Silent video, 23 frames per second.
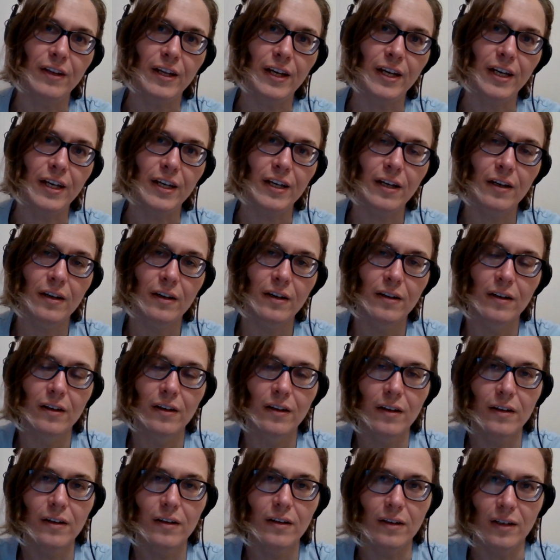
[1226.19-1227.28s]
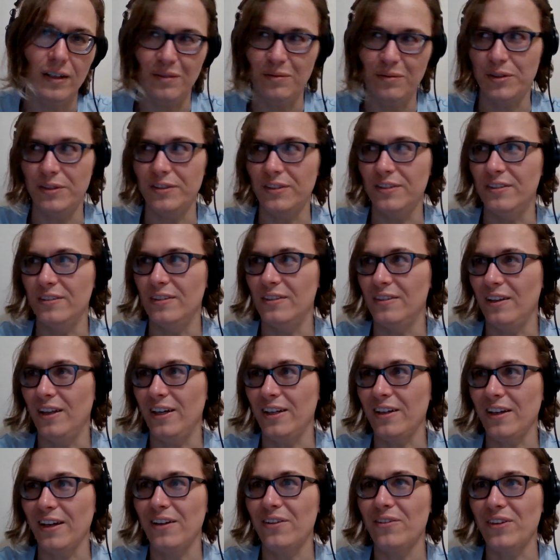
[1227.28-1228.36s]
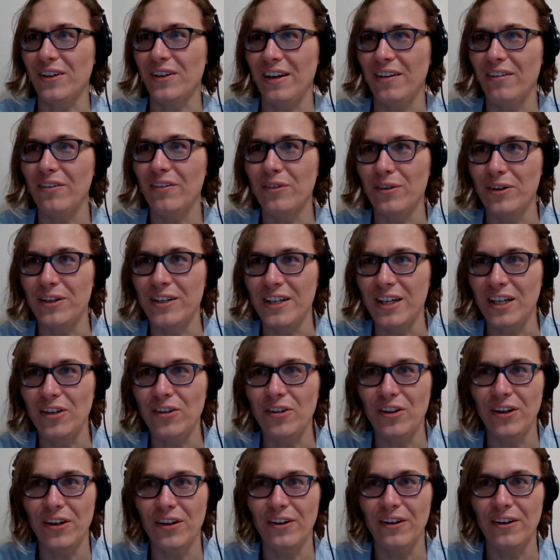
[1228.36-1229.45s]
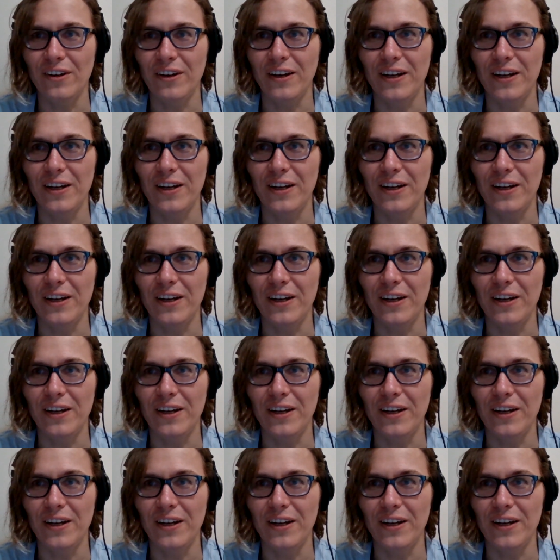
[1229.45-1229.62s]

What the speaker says: Like, I don't think I ever yelled at her.